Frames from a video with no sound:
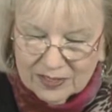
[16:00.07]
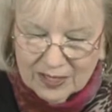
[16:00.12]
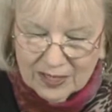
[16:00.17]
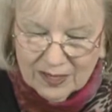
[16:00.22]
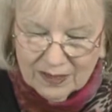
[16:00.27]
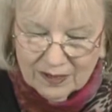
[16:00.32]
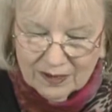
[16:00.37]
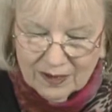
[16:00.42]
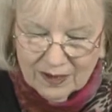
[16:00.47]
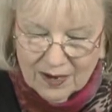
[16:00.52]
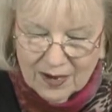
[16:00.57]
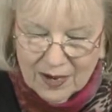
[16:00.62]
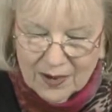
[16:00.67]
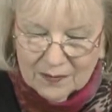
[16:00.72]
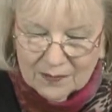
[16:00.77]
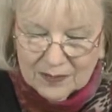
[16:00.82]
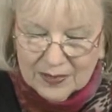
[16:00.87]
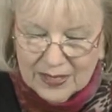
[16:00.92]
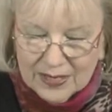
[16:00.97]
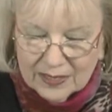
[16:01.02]
see.
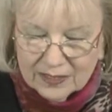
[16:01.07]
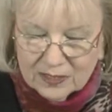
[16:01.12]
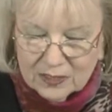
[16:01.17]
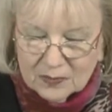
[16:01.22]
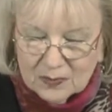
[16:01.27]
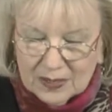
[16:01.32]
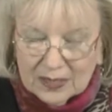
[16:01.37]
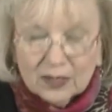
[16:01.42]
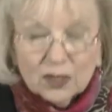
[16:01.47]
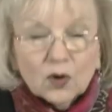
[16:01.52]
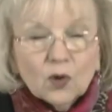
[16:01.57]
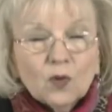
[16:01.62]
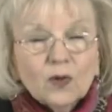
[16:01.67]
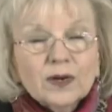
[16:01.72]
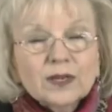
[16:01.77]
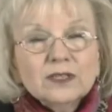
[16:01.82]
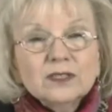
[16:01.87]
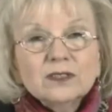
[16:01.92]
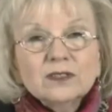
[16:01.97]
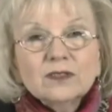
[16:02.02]
Kinsmen
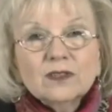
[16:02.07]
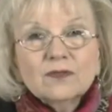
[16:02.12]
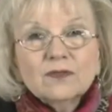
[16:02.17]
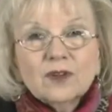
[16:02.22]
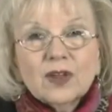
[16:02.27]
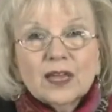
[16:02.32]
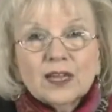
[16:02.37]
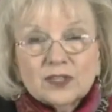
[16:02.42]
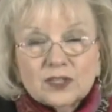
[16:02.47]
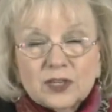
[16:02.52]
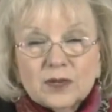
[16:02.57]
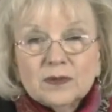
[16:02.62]
according to the flesh.